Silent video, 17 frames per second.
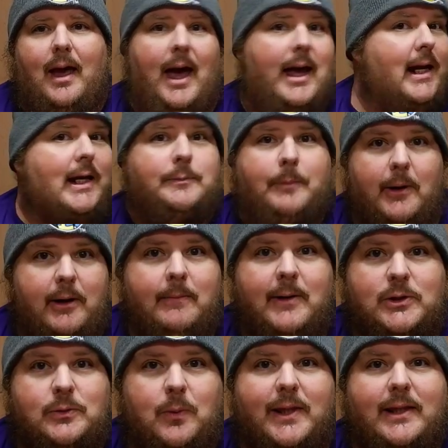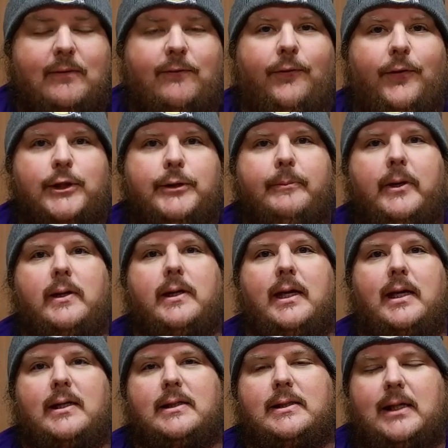And that's pretty much what this first book
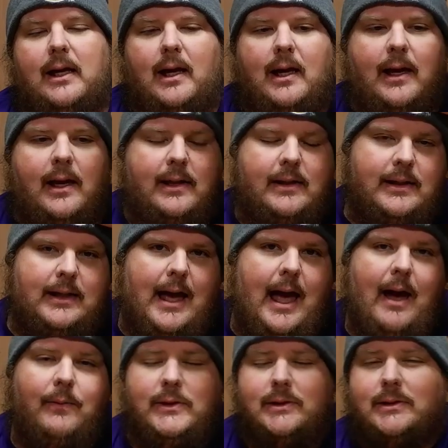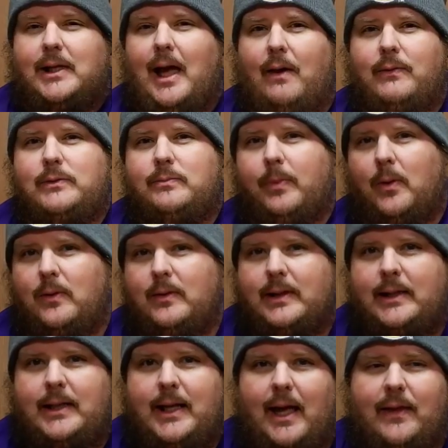is. Uh, yeah, I was I was
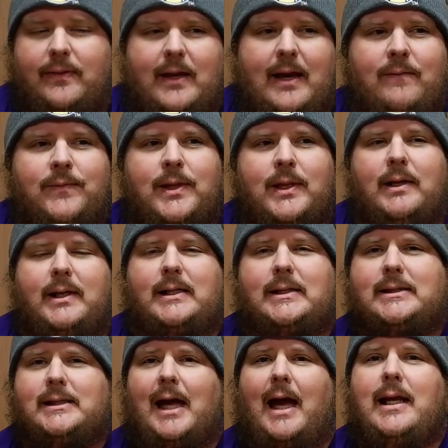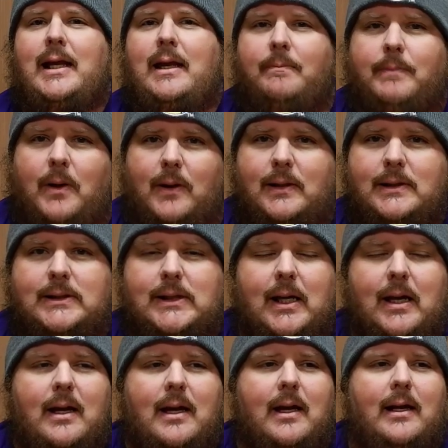bored to death. Even the exciting parts,
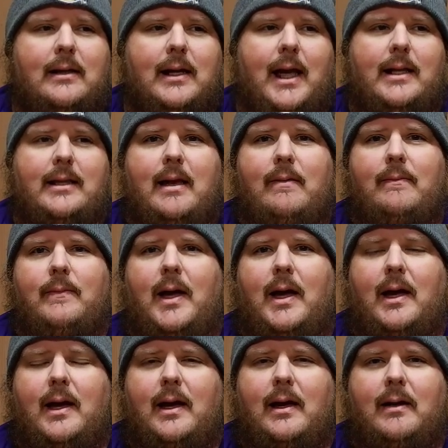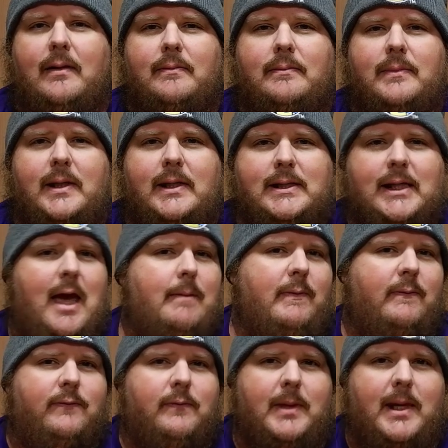like them uh,
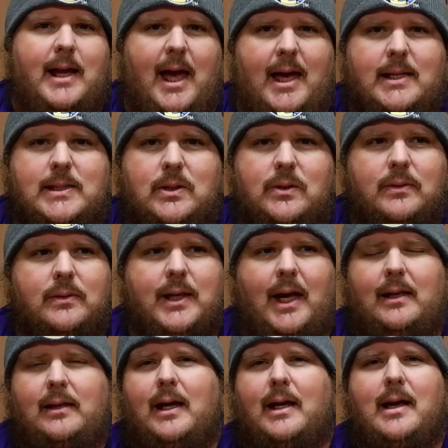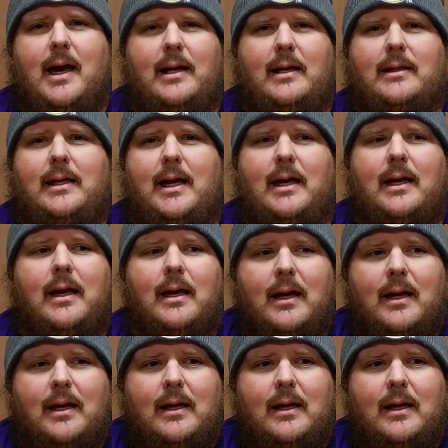escaping from the Nazgul, that that kind of thing